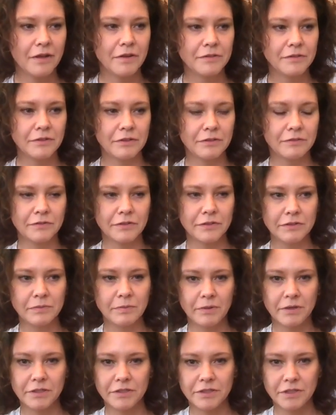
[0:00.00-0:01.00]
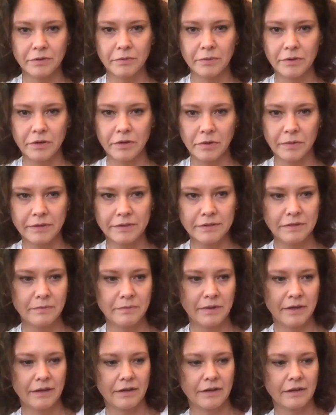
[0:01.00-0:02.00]
So the first project we're going to
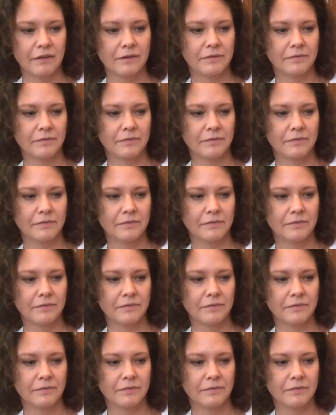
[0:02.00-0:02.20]
make